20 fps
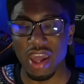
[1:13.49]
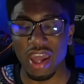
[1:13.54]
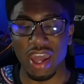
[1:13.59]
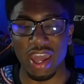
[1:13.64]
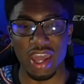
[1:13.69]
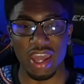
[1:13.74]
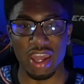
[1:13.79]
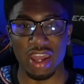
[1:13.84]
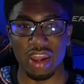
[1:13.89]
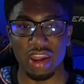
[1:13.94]

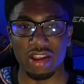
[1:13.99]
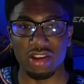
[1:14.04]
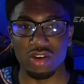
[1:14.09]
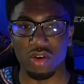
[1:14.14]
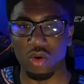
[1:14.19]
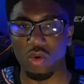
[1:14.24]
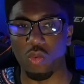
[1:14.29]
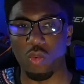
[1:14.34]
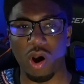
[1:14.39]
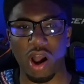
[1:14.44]
and
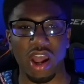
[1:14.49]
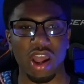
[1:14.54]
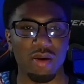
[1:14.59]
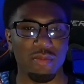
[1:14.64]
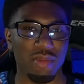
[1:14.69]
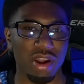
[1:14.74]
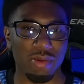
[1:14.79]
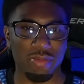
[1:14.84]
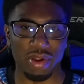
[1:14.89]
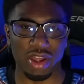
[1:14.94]
why it
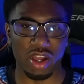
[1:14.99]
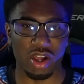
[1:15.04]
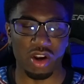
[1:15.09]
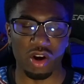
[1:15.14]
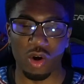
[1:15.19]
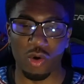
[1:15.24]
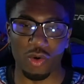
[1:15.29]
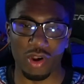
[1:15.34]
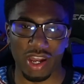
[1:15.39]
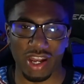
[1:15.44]
may be an
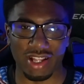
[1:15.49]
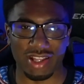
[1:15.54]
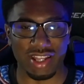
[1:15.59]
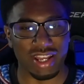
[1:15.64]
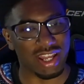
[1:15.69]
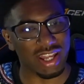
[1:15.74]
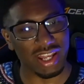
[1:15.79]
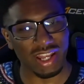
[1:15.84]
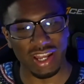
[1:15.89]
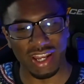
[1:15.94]
okay
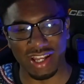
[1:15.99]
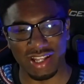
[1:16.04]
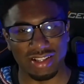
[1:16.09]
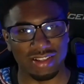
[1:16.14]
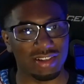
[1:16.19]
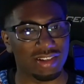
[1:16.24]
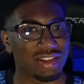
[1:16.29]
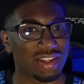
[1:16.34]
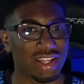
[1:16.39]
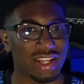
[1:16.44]
thing
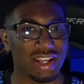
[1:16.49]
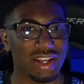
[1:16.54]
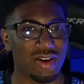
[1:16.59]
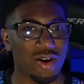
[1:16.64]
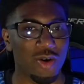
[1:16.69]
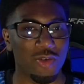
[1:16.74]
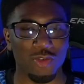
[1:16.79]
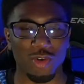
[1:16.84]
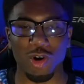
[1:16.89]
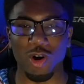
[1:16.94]
and the
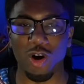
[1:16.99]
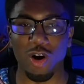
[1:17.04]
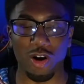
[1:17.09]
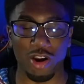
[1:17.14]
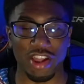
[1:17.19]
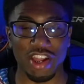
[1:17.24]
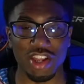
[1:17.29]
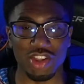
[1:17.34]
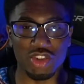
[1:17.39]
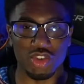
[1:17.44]
overall
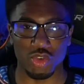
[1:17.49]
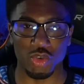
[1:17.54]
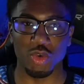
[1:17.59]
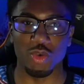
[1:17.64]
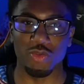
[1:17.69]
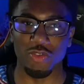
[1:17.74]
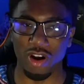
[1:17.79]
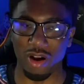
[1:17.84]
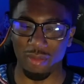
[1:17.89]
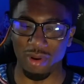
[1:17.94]
arcing
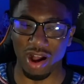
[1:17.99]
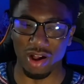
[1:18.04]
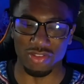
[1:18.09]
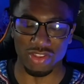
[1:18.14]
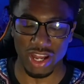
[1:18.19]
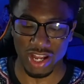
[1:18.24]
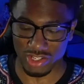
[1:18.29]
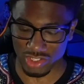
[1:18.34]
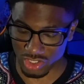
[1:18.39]
truth about that.